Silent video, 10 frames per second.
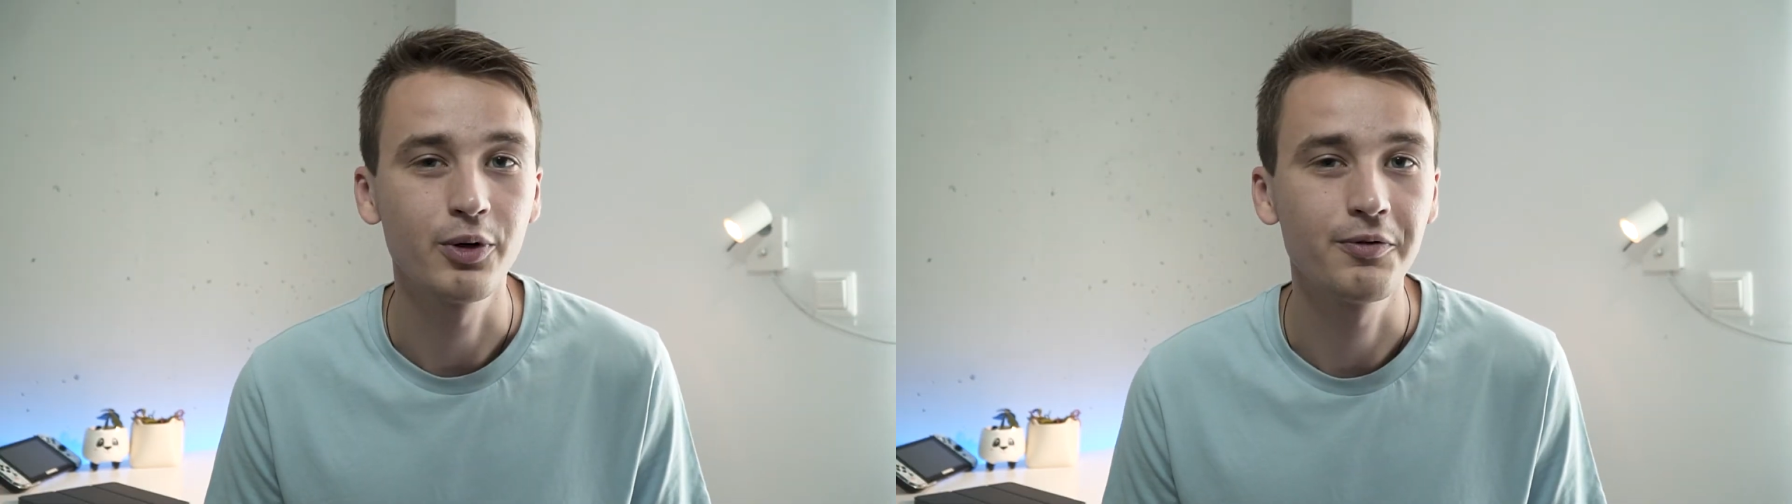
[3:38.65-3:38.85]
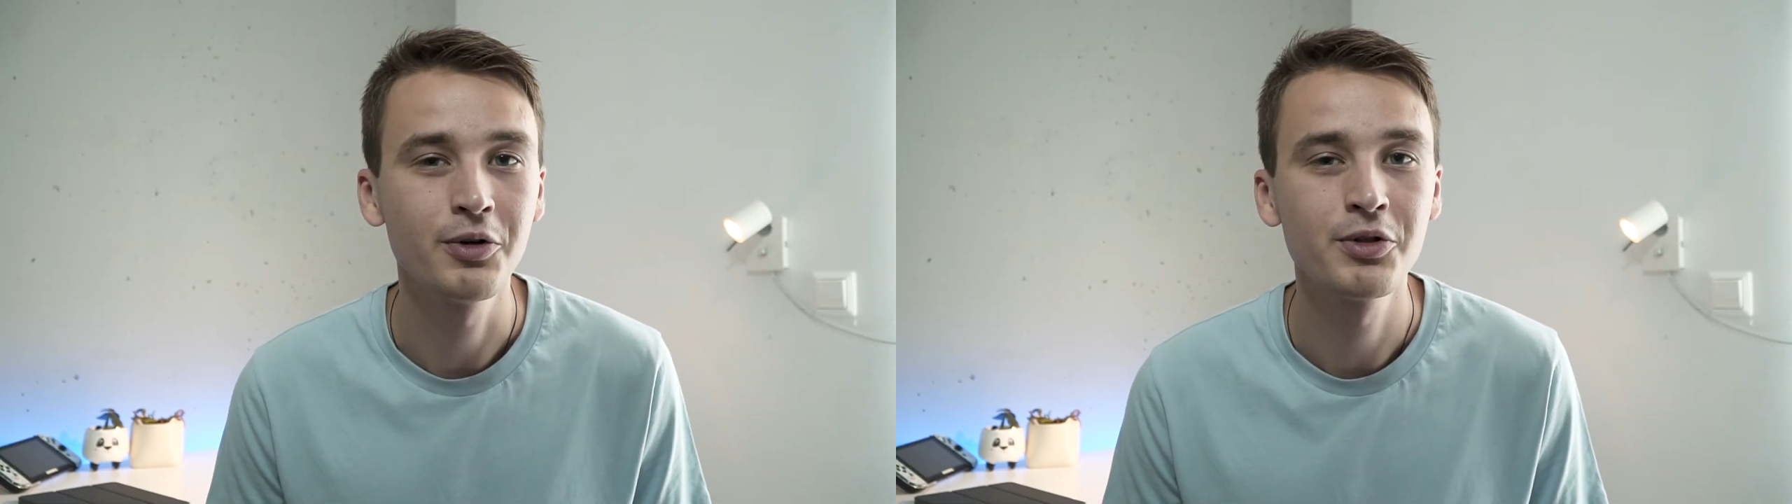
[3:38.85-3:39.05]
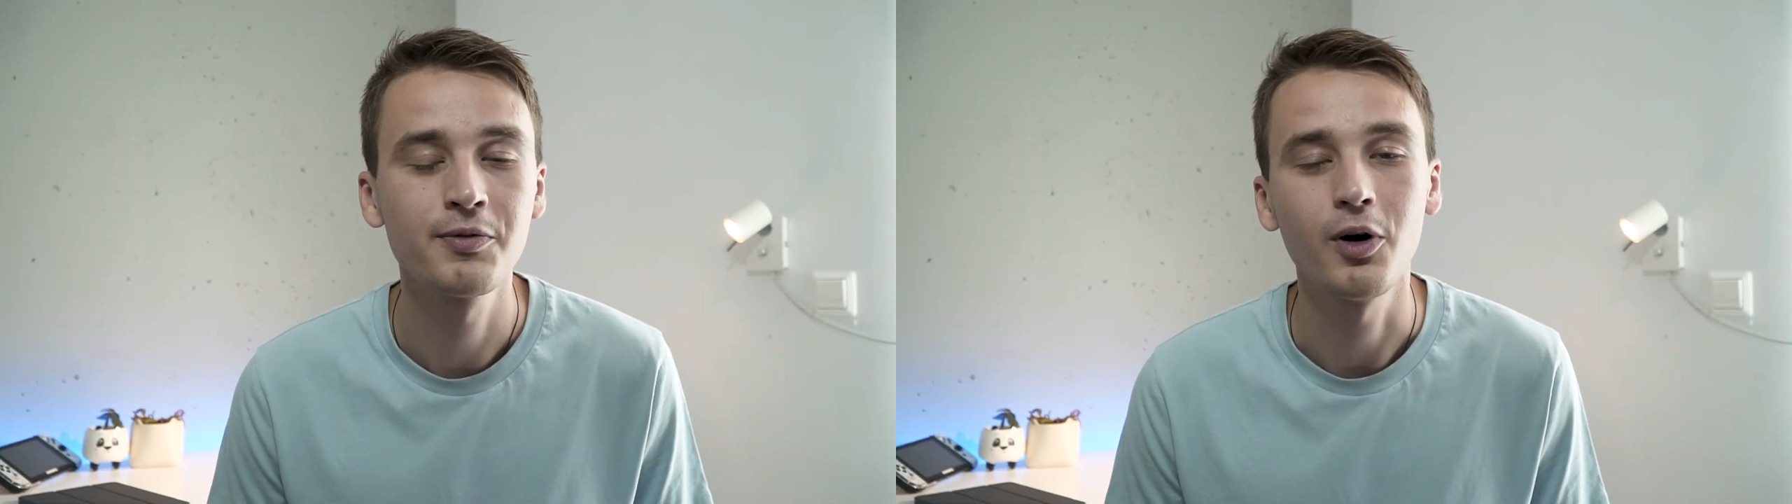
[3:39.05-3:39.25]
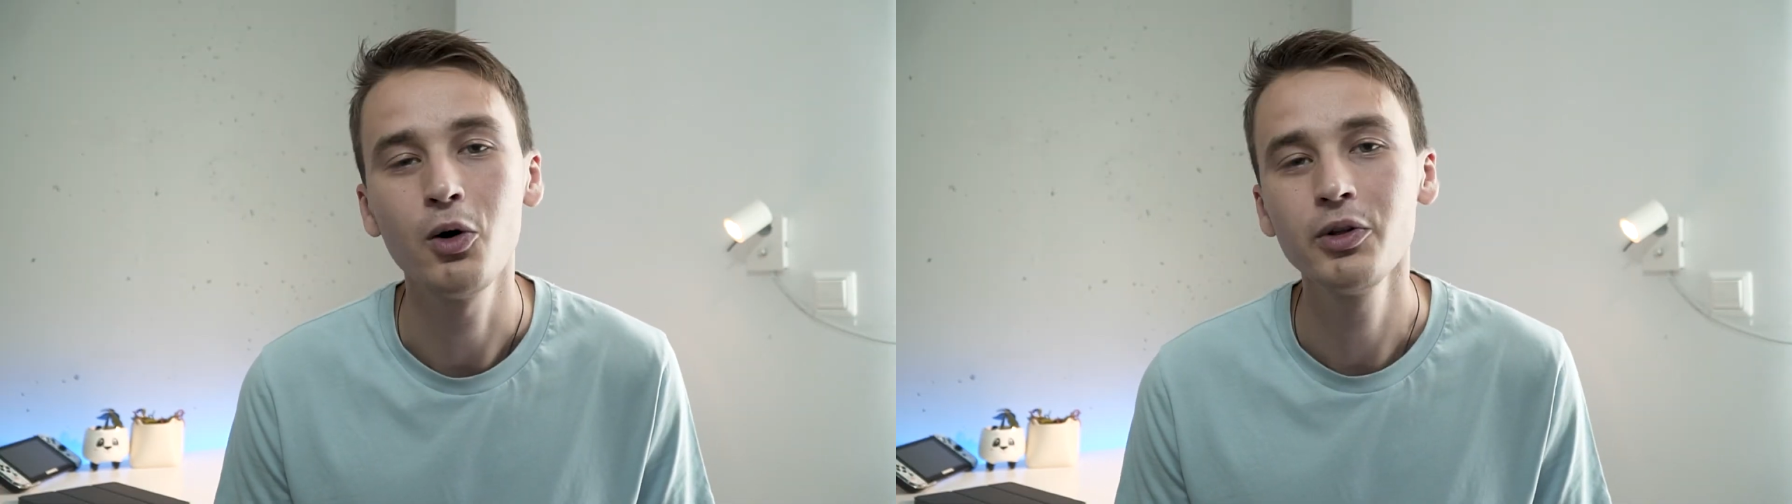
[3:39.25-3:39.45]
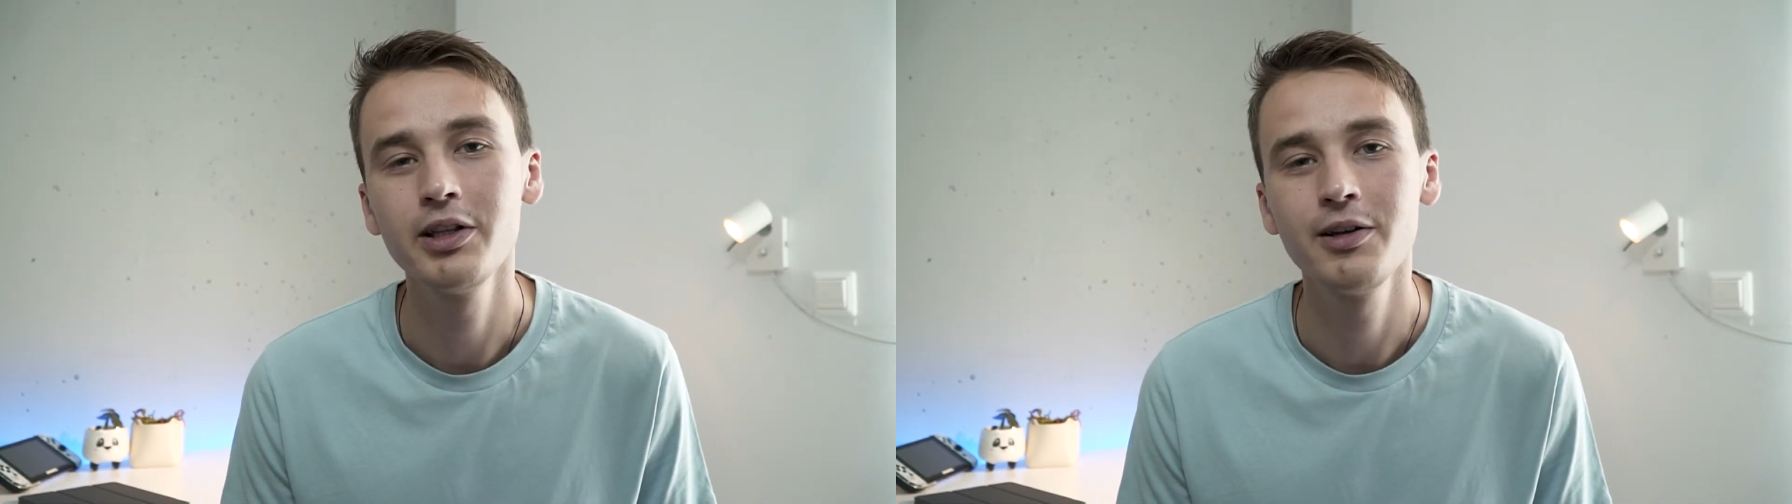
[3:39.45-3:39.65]
reviews for
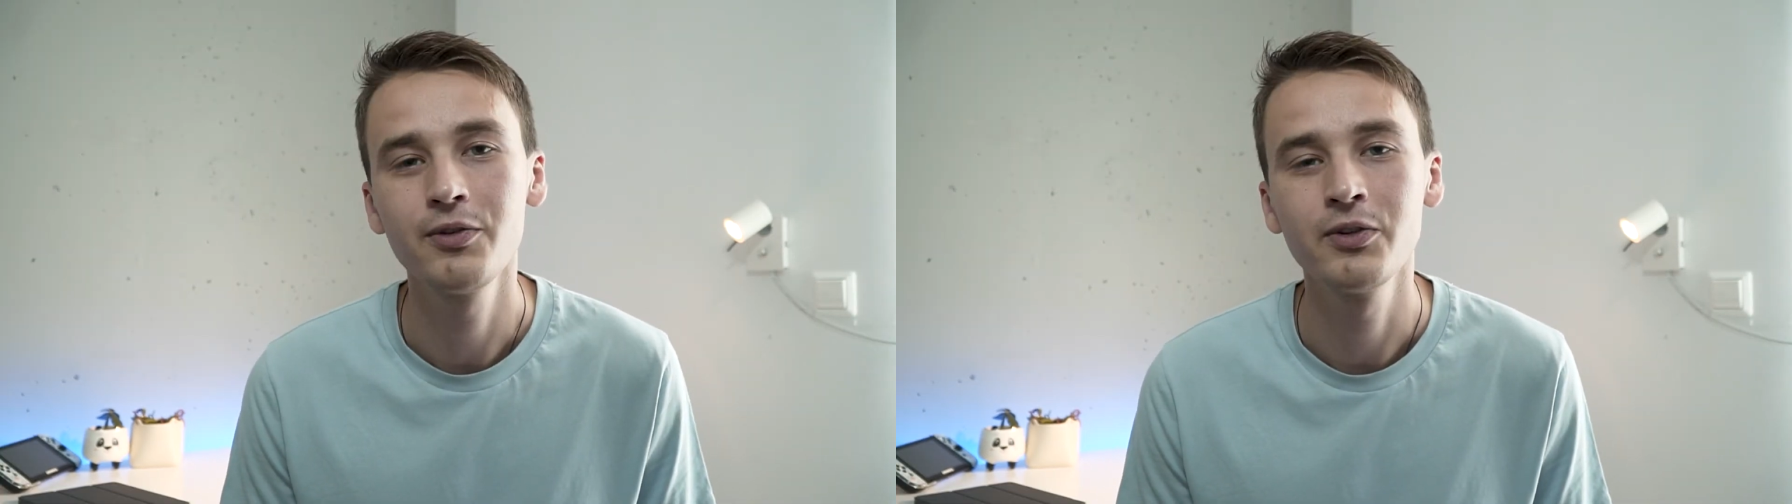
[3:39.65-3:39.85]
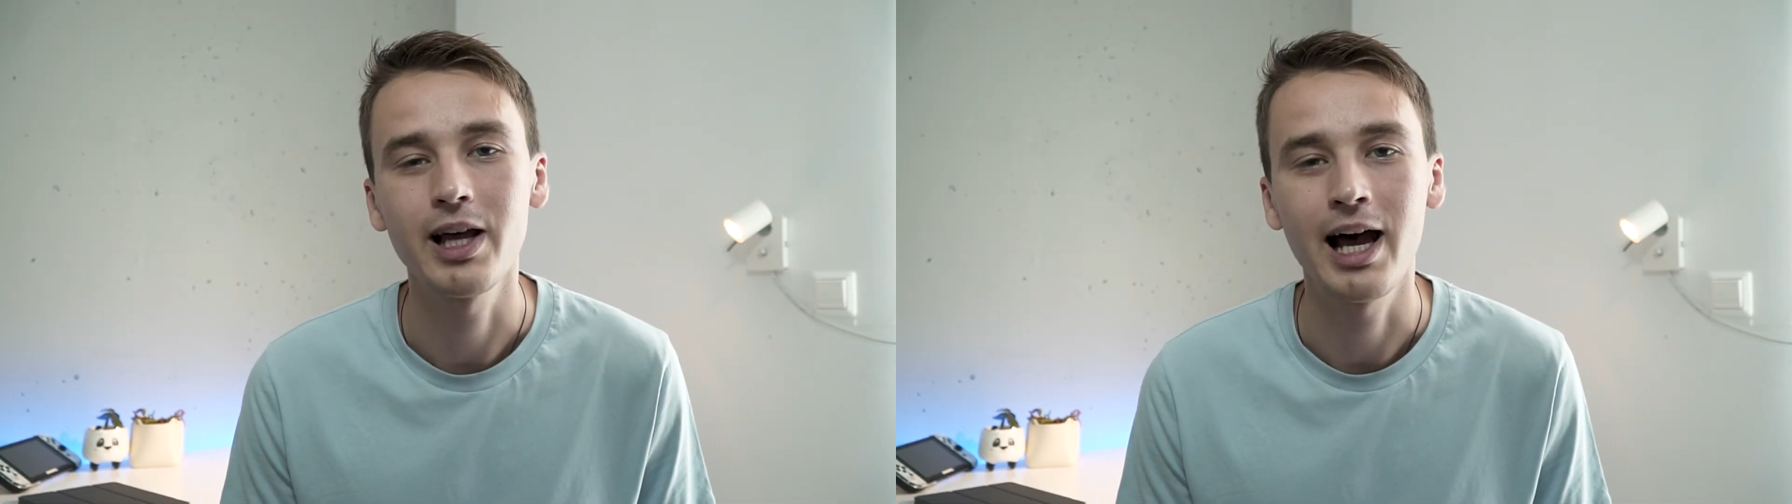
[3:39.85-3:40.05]
all the different